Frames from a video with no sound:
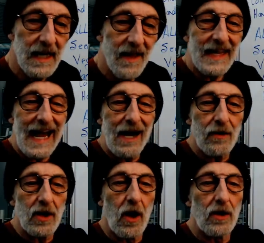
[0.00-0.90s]
The
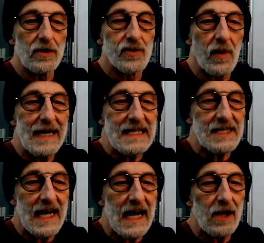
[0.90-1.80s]
alcohol dries
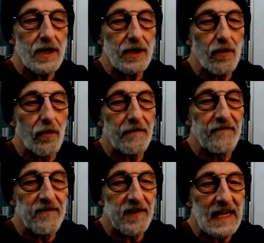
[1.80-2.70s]
out your
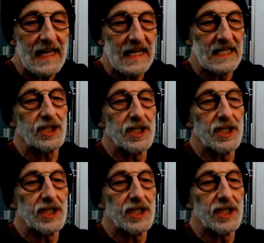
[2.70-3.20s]
flesh,